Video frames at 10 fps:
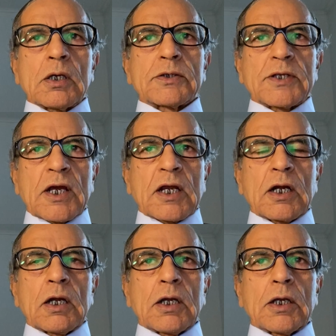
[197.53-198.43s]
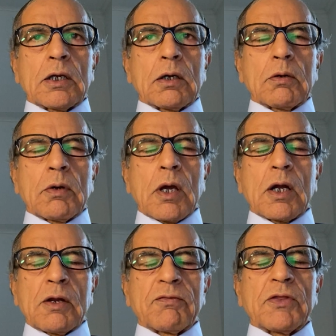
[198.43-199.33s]
Secondly,
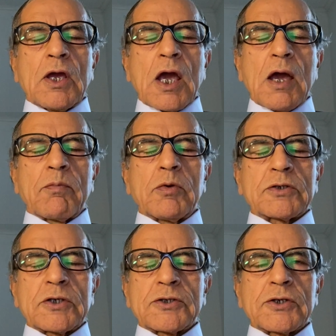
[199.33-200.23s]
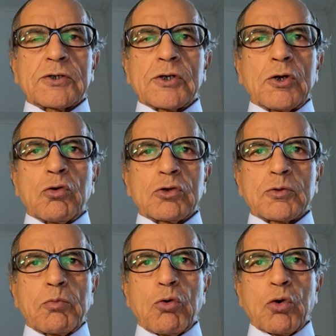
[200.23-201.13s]
and if they have businesses, they don't
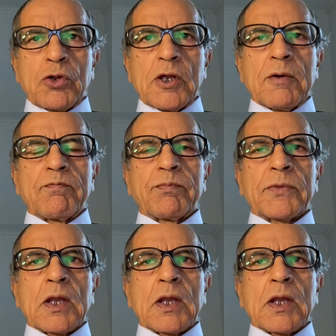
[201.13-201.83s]
support them.